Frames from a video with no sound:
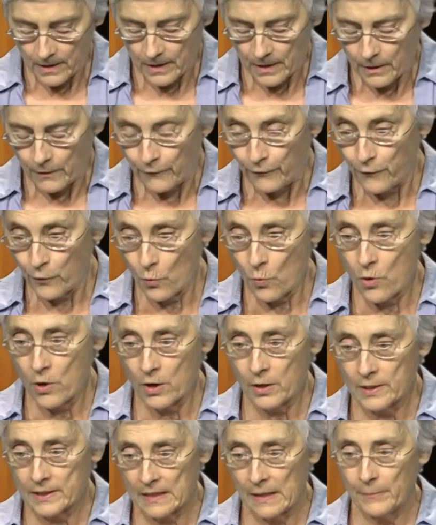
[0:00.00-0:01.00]

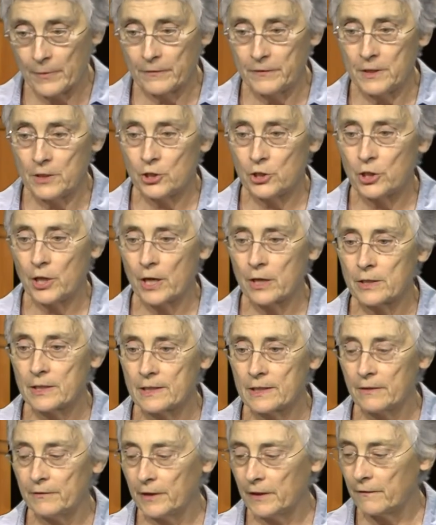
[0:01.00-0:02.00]
for some of these shared
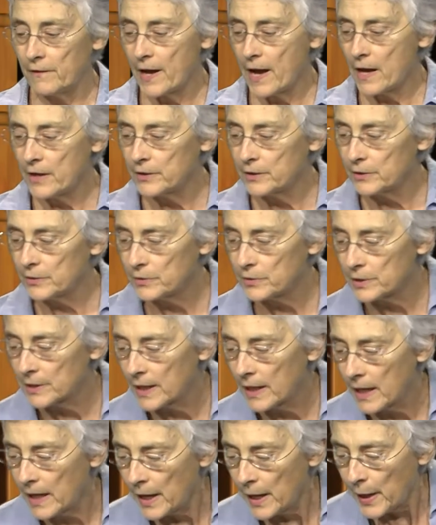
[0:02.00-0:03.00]
civic values.
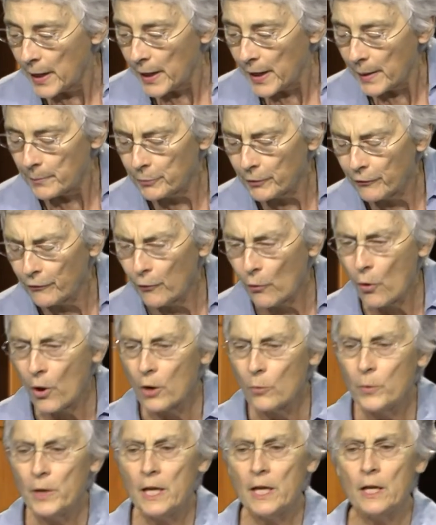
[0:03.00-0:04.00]
And before
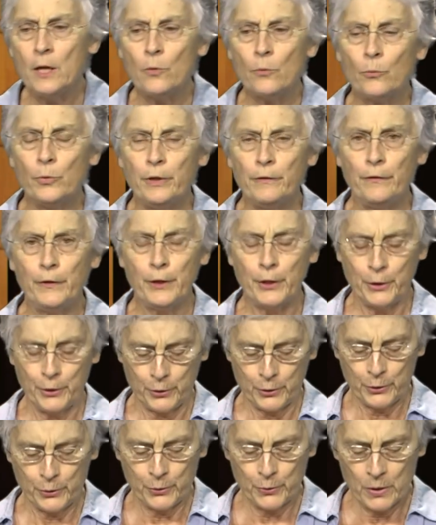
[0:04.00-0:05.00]
we
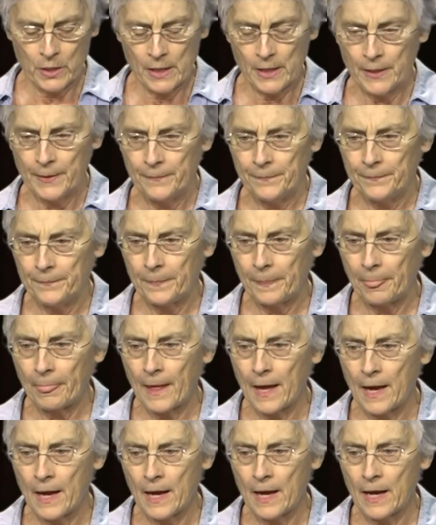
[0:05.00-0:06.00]
review
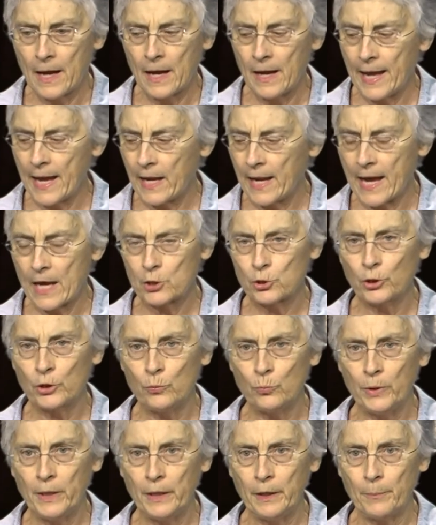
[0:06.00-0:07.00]
and actually
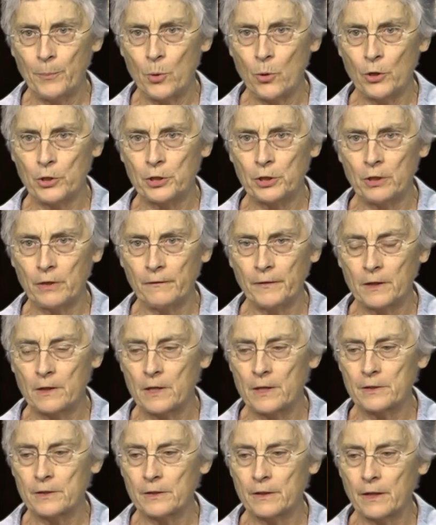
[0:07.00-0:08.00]
read a portion
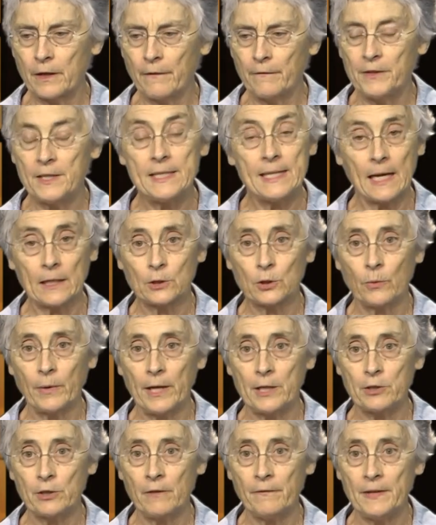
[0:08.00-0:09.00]
of the
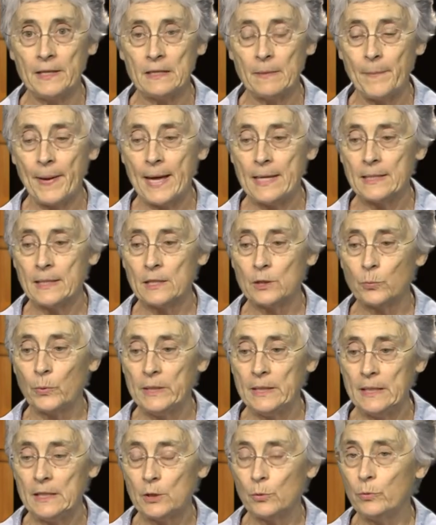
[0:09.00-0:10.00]
Declaration of Independence, we
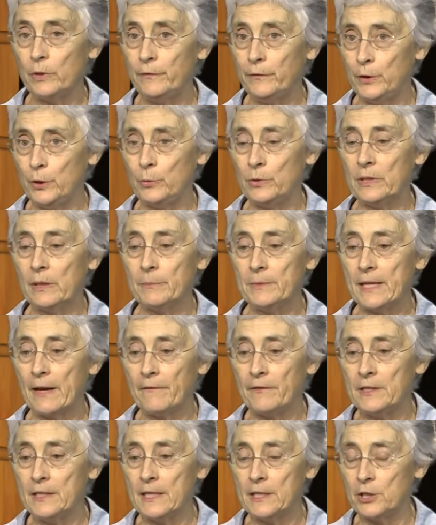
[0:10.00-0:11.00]
need to review some
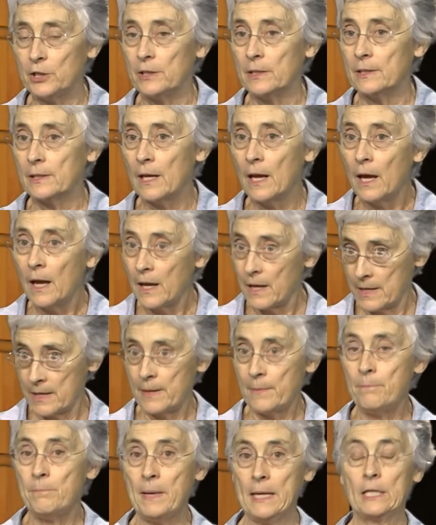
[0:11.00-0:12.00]
definitions.
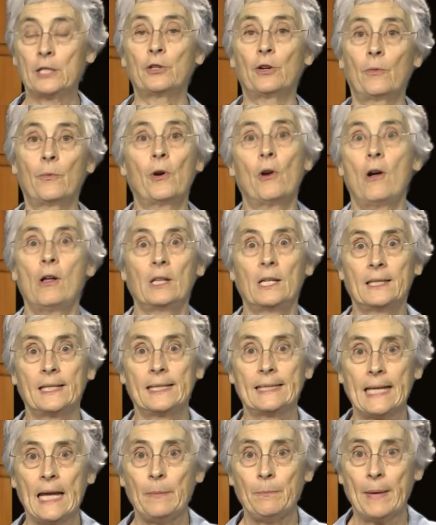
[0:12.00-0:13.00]
Make sure we're all on the
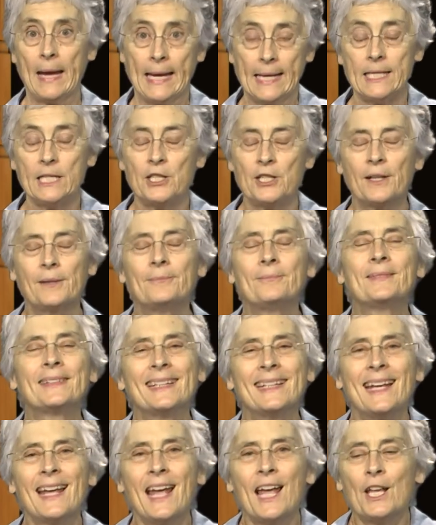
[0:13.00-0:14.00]
same page.
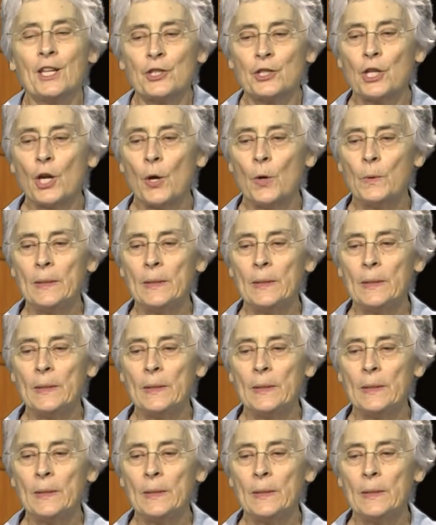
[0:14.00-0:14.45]
So